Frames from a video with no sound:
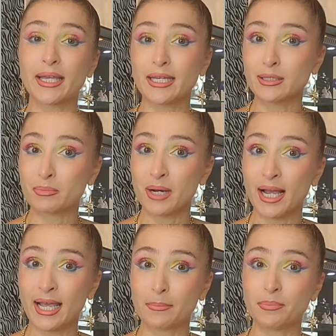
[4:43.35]
in
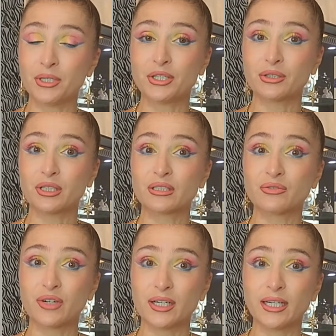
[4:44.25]
my opinion,
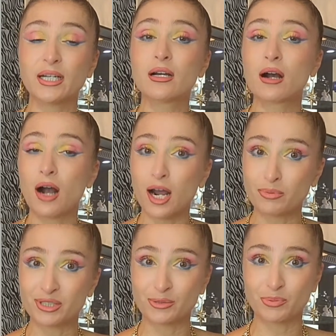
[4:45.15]
is very
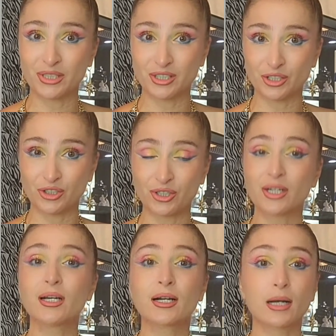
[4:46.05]
harmless procedure
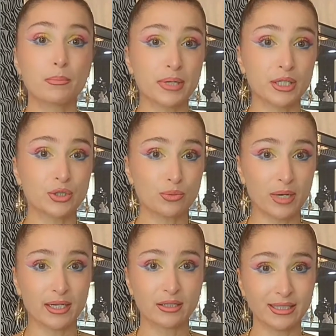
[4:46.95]
compared to
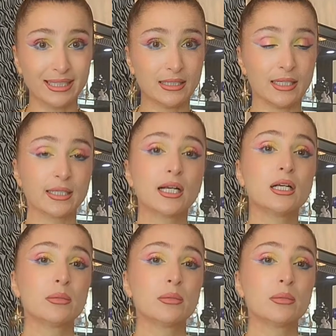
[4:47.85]
microneedling